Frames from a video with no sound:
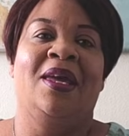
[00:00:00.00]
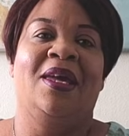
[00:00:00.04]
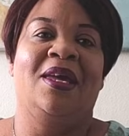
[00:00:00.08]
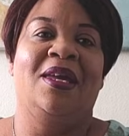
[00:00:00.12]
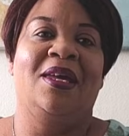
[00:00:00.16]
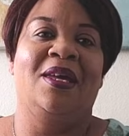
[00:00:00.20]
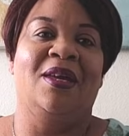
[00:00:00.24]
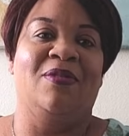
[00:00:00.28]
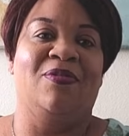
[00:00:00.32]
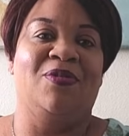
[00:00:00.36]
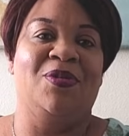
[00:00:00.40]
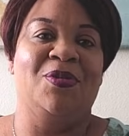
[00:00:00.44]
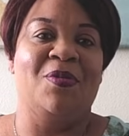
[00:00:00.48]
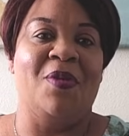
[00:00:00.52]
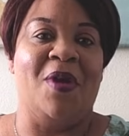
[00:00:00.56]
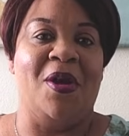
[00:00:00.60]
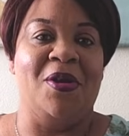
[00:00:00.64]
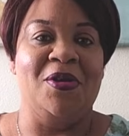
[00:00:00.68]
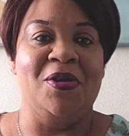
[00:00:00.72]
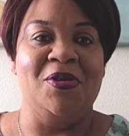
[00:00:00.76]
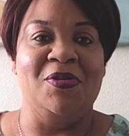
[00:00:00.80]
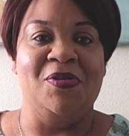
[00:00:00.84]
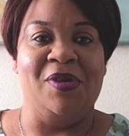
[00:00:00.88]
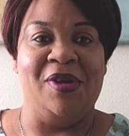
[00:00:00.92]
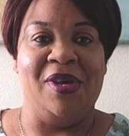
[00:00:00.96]
If you are
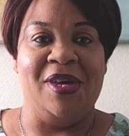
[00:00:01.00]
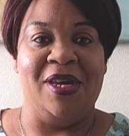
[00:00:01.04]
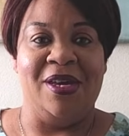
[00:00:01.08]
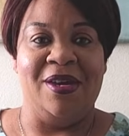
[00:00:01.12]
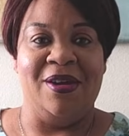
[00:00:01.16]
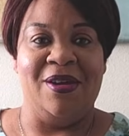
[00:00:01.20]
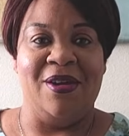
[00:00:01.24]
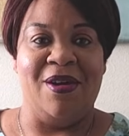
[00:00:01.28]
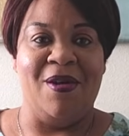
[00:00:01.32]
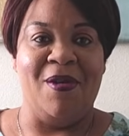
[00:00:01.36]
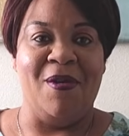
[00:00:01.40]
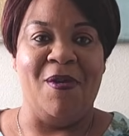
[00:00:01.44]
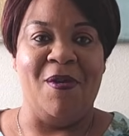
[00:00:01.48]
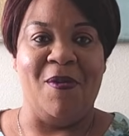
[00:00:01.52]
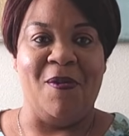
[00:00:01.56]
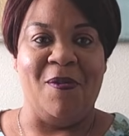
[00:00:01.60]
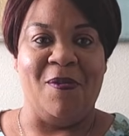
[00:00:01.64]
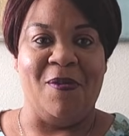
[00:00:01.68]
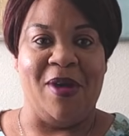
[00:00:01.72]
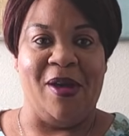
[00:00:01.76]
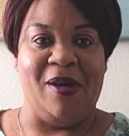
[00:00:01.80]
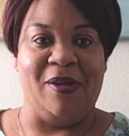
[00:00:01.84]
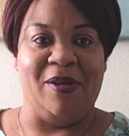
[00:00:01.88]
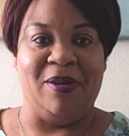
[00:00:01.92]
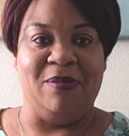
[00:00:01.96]
new here,
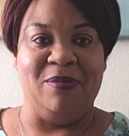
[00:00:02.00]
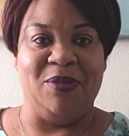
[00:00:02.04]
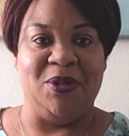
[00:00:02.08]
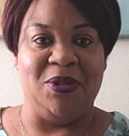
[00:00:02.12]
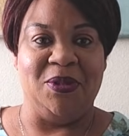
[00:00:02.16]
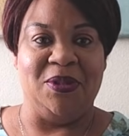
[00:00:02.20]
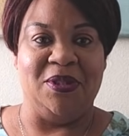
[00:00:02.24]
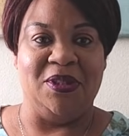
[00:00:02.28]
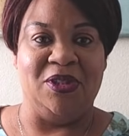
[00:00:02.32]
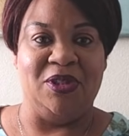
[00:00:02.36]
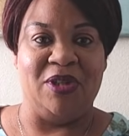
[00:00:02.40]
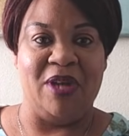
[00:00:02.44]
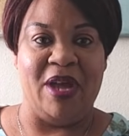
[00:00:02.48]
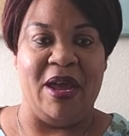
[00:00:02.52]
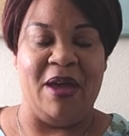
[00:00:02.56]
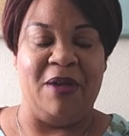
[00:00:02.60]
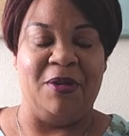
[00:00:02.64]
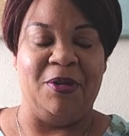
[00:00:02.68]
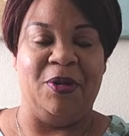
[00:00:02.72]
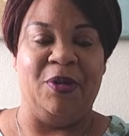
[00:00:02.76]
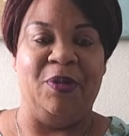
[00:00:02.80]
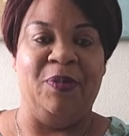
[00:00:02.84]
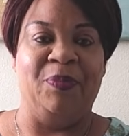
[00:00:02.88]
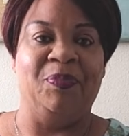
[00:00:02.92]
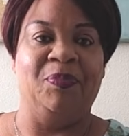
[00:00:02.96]
welcome to the
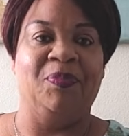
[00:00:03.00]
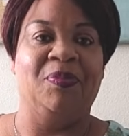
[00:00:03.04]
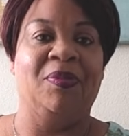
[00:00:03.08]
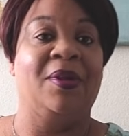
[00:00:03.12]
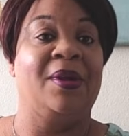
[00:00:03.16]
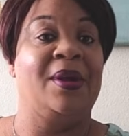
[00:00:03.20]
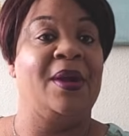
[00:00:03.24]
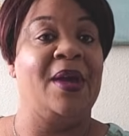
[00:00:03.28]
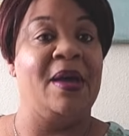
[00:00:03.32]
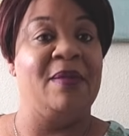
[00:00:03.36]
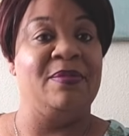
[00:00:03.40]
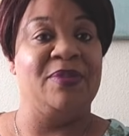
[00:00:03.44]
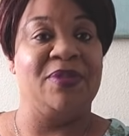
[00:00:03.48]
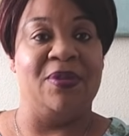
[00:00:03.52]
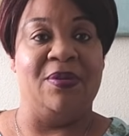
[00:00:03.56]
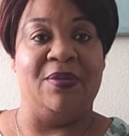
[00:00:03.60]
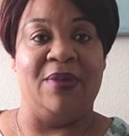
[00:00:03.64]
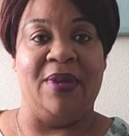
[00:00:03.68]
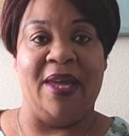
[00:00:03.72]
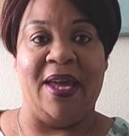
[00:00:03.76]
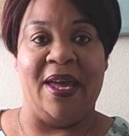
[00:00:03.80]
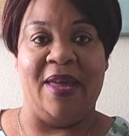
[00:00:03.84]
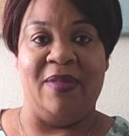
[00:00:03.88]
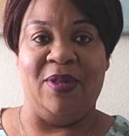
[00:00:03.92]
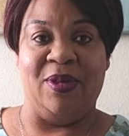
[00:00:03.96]
channel. I'm so
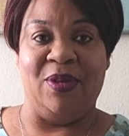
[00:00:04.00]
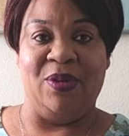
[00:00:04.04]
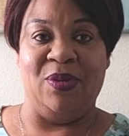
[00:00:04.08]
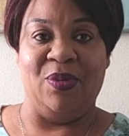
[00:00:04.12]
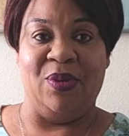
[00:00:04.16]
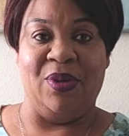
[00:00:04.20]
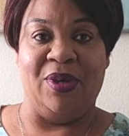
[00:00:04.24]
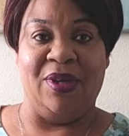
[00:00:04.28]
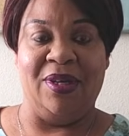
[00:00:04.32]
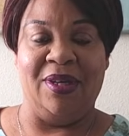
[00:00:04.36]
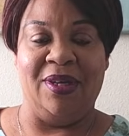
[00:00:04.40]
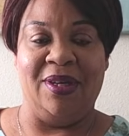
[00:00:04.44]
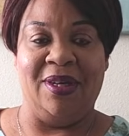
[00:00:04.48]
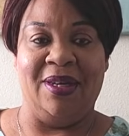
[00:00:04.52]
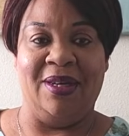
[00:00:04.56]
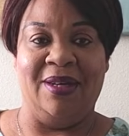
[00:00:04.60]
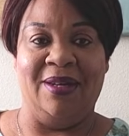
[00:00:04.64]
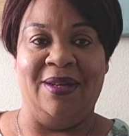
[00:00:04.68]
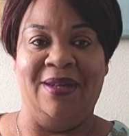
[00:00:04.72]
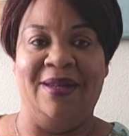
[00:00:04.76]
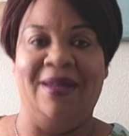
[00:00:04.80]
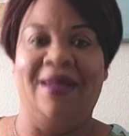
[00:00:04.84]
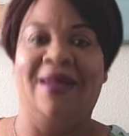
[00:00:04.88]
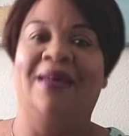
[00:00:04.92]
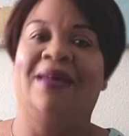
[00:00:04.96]
glad that you are
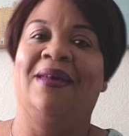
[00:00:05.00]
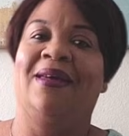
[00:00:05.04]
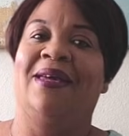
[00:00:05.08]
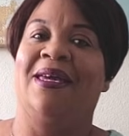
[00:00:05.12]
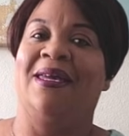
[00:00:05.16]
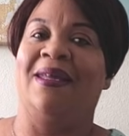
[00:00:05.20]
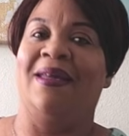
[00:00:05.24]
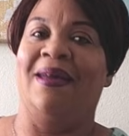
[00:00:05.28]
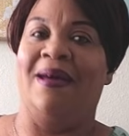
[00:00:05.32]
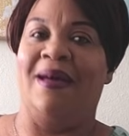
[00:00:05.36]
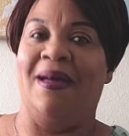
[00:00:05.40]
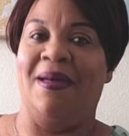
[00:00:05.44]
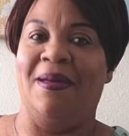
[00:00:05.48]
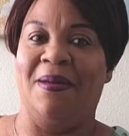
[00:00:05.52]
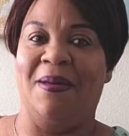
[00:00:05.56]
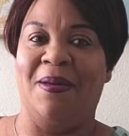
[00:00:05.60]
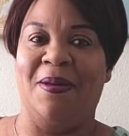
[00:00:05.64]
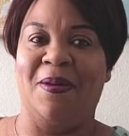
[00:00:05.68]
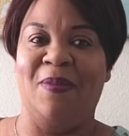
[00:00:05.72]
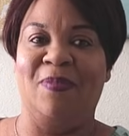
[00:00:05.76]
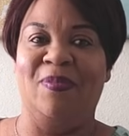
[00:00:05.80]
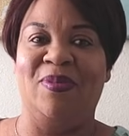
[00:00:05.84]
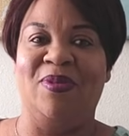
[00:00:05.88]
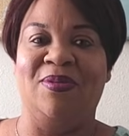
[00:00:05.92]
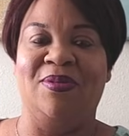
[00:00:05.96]
here, and I
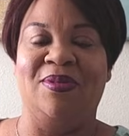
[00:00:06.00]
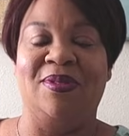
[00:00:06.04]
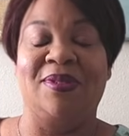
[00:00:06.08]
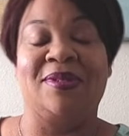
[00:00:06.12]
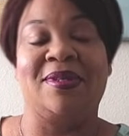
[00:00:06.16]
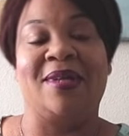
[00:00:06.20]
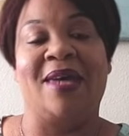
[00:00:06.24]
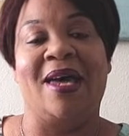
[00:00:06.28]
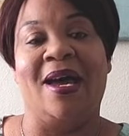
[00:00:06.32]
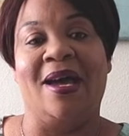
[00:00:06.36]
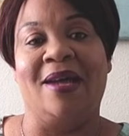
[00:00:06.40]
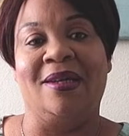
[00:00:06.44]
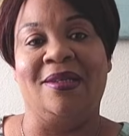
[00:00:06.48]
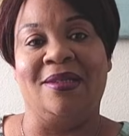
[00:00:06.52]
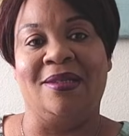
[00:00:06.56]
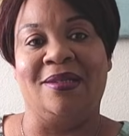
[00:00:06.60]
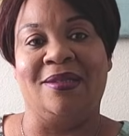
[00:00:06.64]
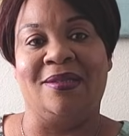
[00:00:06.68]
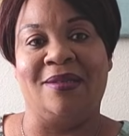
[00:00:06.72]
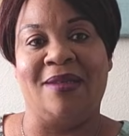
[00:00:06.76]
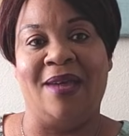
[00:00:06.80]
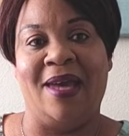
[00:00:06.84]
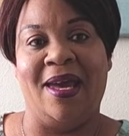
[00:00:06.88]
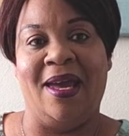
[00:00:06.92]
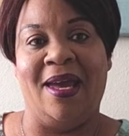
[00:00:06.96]
hope you decide to
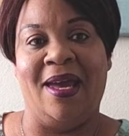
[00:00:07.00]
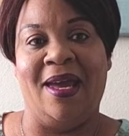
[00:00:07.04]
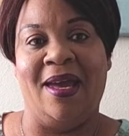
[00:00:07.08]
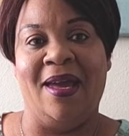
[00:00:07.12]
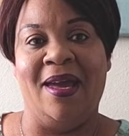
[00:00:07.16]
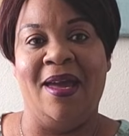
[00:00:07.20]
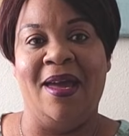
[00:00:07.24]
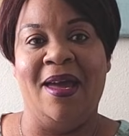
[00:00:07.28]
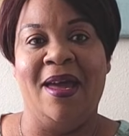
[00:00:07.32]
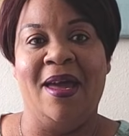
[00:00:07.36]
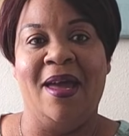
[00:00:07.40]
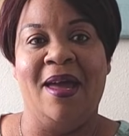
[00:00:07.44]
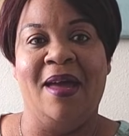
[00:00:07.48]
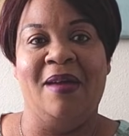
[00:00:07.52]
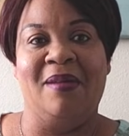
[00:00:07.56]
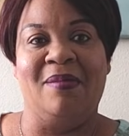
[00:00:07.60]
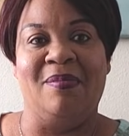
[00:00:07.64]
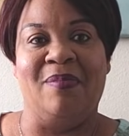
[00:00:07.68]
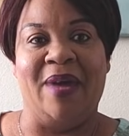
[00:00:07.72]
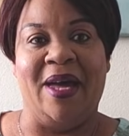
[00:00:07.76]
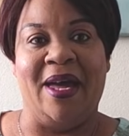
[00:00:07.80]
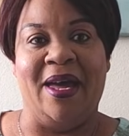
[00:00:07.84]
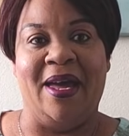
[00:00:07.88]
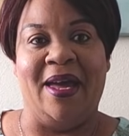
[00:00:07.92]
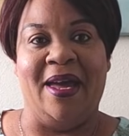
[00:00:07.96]
stay
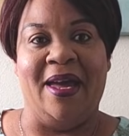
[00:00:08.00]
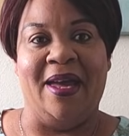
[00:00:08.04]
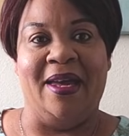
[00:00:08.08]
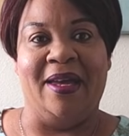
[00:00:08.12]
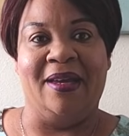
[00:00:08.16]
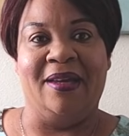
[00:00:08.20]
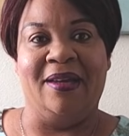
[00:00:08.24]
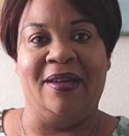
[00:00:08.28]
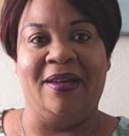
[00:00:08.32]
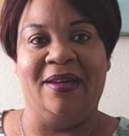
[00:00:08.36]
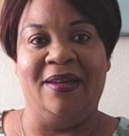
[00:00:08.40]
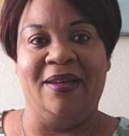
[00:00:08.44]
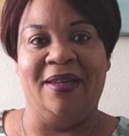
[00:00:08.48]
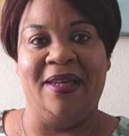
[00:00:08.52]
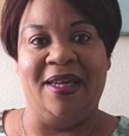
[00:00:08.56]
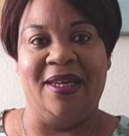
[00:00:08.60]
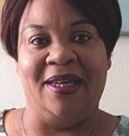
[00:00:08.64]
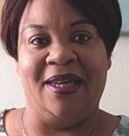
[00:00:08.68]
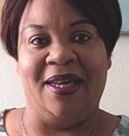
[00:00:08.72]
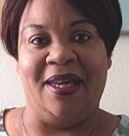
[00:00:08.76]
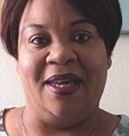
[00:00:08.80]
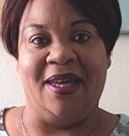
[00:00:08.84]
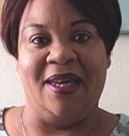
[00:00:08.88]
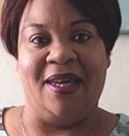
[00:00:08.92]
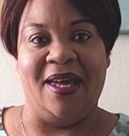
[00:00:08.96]
by
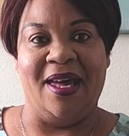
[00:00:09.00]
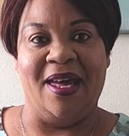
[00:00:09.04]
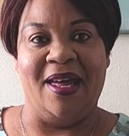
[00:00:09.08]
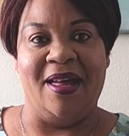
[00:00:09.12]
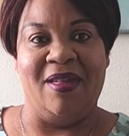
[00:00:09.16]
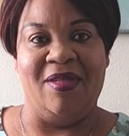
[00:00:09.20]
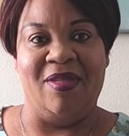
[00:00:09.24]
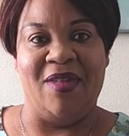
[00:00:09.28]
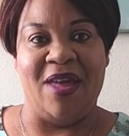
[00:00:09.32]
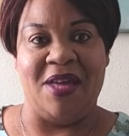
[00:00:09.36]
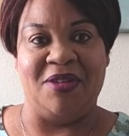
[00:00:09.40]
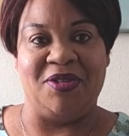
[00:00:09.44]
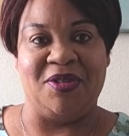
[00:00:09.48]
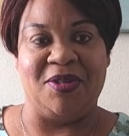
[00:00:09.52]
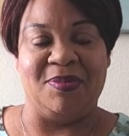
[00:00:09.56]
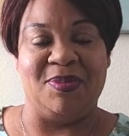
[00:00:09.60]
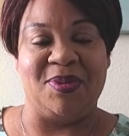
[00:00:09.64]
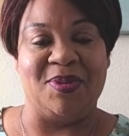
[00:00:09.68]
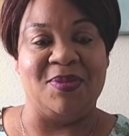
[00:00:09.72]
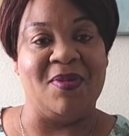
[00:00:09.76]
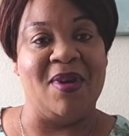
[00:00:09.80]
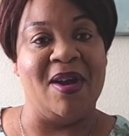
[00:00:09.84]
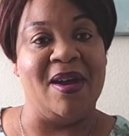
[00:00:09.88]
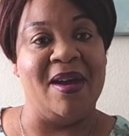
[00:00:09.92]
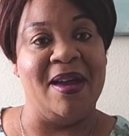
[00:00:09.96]
clicking that
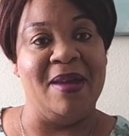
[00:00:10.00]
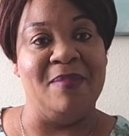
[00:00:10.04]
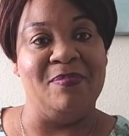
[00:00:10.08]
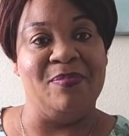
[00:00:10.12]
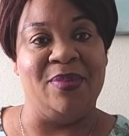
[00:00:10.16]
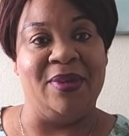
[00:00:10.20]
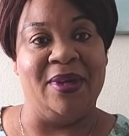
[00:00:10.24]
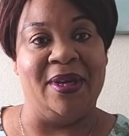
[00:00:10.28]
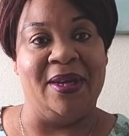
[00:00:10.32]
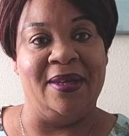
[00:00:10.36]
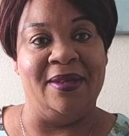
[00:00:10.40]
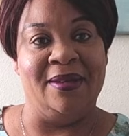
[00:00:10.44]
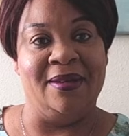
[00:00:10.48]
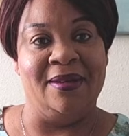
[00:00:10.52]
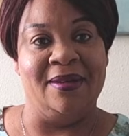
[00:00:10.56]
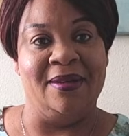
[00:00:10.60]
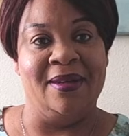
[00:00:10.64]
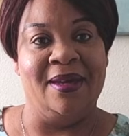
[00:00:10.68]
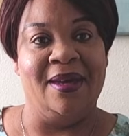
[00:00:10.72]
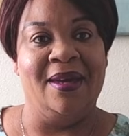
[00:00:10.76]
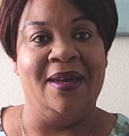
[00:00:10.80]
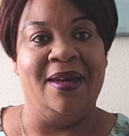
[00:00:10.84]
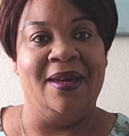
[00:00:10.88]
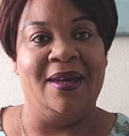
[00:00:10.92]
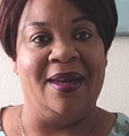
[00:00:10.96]
subscribe button
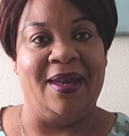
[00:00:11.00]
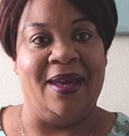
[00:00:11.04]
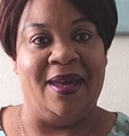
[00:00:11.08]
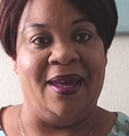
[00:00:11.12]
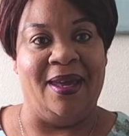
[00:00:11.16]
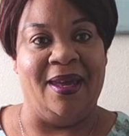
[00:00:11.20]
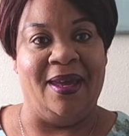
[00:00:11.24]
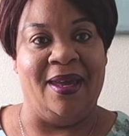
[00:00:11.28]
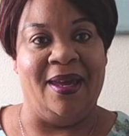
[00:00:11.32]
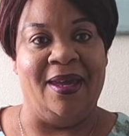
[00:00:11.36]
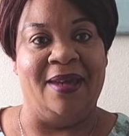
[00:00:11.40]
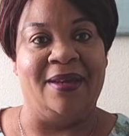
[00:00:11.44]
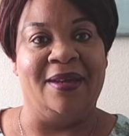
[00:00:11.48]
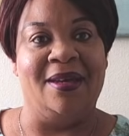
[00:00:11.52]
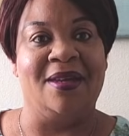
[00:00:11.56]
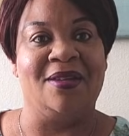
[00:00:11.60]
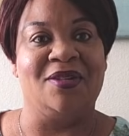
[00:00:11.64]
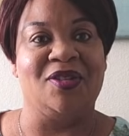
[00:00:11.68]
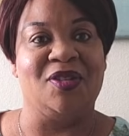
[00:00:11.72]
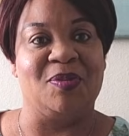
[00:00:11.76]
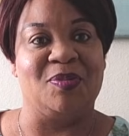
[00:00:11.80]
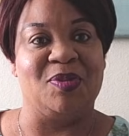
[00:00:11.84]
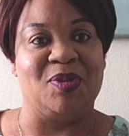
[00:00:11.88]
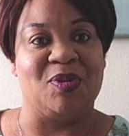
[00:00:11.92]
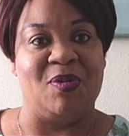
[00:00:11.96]
and
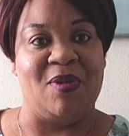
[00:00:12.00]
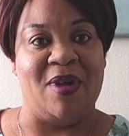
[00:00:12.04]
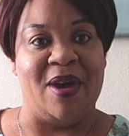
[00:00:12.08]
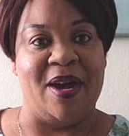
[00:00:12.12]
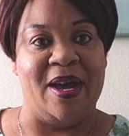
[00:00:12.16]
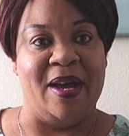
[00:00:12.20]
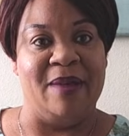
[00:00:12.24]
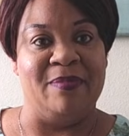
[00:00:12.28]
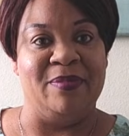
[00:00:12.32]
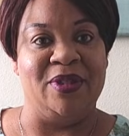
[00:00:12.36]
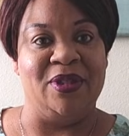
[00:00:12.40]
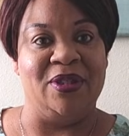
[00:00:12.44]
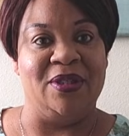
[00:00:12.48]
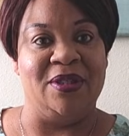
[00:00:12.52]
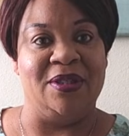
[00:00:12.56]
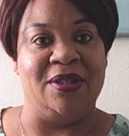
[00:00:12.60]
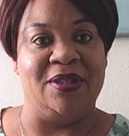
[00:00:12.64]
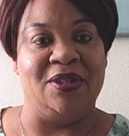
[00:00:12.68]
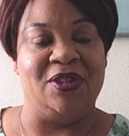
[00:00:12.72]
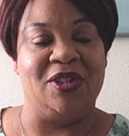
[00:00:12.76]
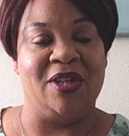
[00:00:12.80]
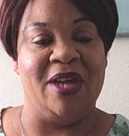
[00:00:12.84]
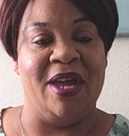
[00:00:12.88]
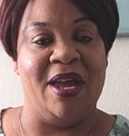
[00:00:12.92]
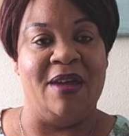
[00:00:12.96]
subscribe to the
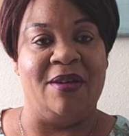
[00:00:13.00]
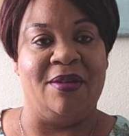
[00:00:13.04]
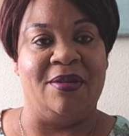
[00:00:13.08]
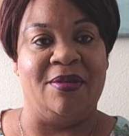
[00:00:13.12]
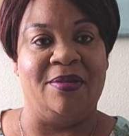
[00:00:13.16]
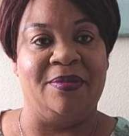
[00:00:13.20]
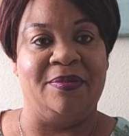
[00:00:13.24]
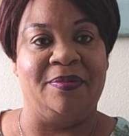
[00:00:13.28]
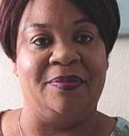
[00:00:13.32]
channel.